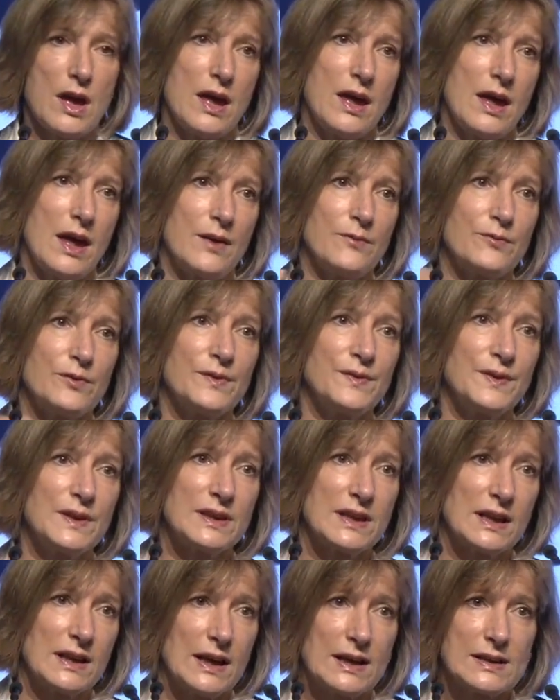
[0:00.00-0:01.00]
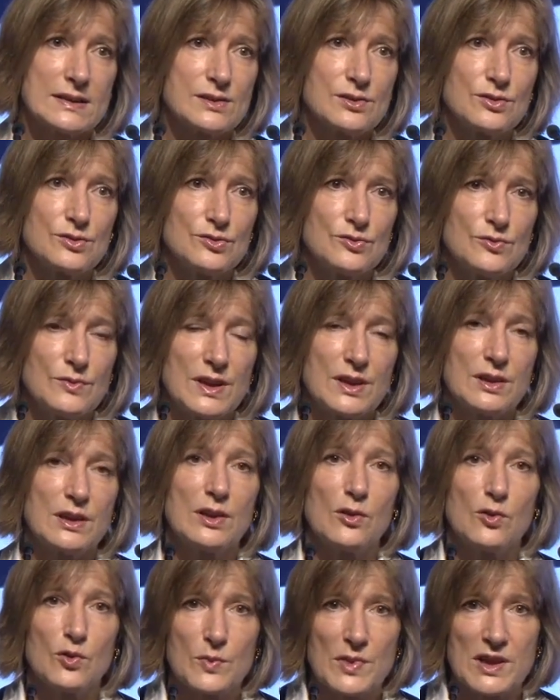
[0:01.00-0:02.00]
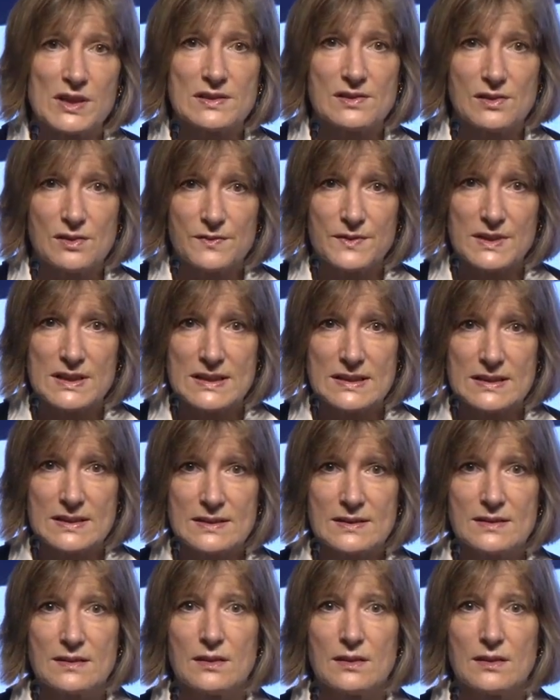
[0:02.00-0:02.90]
Everything that has to do with in-orbit services,